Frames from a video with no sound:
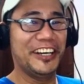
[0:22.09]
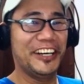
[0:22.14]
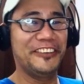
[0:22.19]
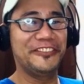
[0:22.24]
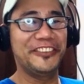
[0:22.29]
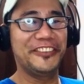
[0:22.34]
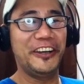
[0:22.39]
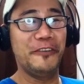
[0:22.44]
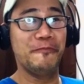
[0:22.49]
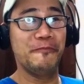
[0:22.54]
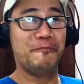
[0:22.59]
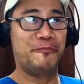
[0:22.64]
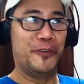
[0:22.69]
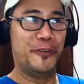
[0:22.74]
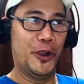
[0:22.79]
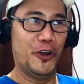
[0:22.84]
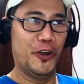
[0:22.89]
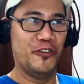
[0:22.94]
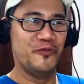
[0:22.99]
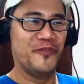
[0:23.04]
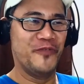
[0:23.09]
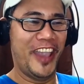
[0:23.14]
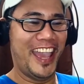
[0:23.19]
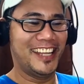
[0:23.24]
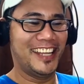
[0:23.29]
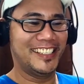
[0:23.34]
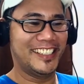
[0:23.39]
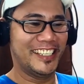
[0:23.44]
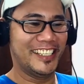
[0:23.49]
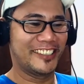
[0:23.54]
Love that
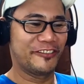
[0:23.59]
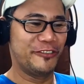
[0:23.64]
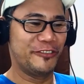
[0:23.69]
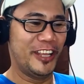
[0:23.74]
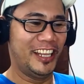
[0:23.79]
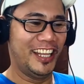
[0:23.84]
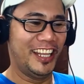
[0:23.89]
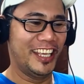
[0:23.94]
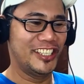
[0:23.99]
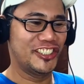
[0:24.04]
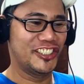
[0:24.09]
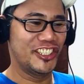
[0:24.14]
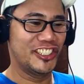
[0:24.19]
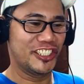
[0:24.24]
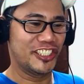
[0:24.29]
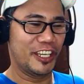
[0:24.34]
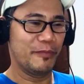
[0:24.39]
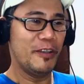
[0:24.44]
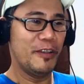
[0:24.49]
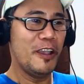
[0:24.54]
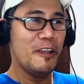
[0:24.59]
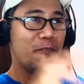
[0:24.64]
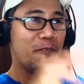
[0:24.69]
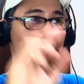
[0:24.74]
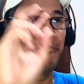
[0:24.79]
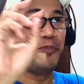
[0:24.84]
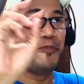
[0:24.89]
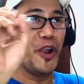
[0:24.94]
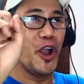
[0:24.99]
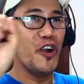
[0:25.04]
romantic relationship.
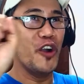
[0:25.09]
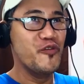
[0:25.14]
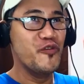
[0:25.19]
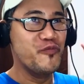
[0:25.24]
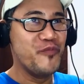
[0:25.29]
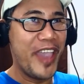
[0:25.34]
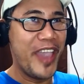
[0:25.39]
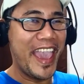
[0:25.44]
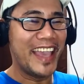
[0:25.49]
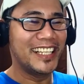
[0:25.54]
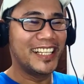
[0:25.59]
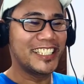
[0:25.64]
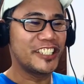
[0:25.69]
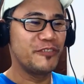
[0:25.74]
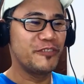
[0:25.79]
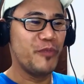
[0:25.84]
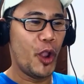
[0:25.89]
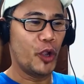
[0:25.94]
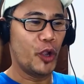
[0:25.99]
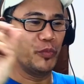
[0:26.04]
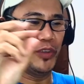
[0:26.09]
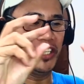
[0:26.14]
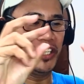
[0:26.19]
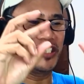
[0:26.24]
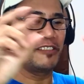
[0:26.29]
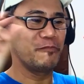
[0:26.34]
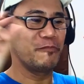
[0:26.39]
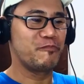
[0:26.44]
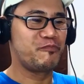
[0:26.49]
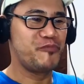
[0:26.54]
Bromance
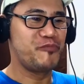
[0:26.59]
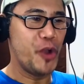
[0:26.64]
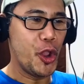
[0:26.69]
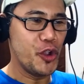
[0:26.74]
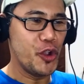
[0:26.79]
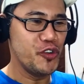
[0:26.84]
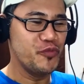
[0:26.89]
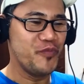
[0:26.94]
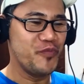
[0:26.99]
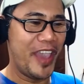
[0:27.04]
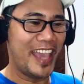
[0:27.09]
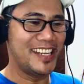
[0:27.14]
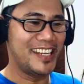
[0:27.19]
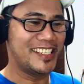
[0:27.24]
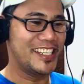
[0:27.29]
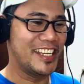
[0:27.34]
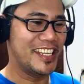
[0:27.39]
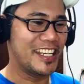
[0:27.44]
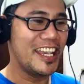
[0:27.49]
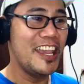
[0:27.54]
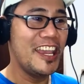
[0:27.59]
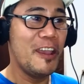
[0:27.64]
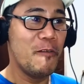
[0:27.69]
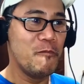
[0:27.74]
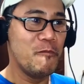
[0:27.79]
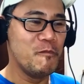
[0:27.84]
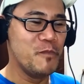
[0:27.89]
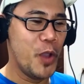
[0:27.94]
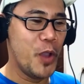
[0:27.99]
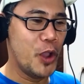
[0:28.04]
moment. Bromantic
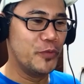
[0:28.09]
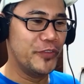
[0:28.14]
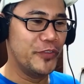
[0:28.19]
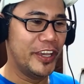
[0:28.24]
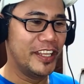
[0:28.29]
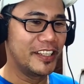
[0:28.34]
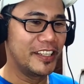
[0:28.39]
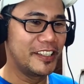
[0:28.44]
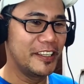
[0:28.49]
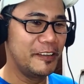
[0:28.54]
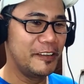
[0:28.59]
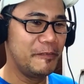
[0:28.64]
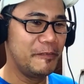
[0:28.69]
moment.